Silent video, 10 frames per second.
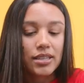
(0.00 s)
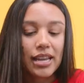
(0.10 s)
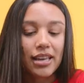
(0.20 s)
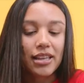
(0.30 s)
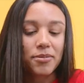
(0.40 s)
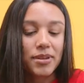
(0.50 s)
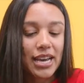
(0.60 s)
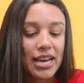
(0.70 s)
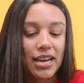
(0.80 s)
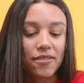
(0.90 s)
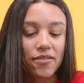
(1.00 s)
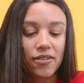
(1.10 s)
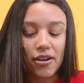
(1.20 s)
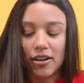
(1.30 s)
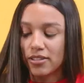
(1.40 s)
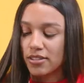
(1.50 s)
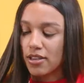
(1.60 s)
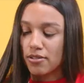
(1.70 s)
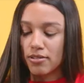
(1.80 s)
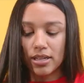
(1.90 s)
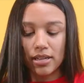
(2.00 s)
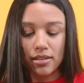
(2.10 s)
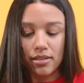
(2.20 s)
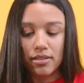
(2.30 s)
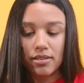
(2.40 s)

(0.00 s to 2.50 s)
Now that we have our toka,